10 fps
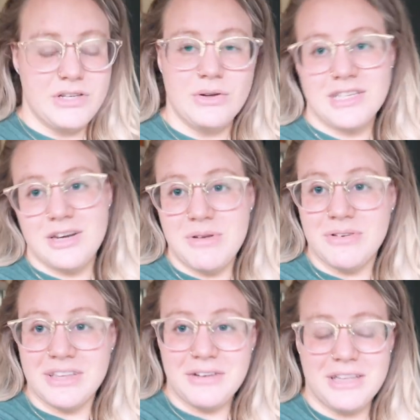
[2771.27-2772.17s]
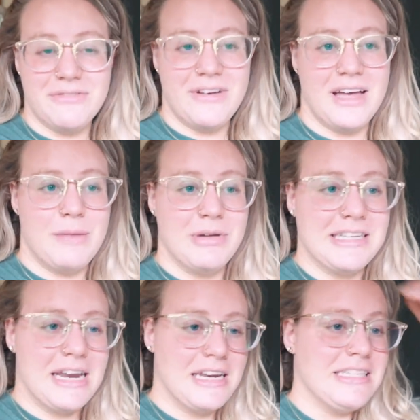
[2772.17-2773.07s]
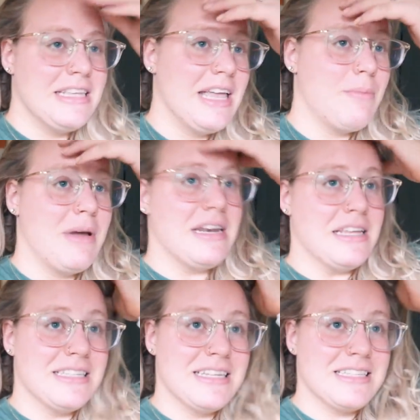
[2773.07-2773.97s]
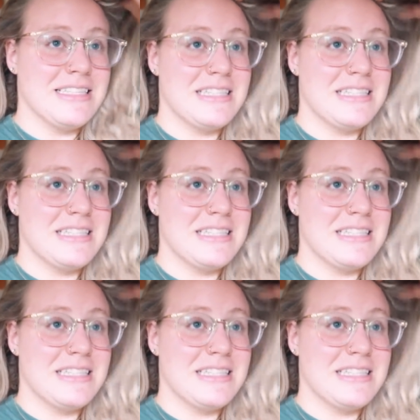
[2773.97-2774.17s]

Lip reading: So it's gonna be really, really fun. I'm excited to see like my nieces and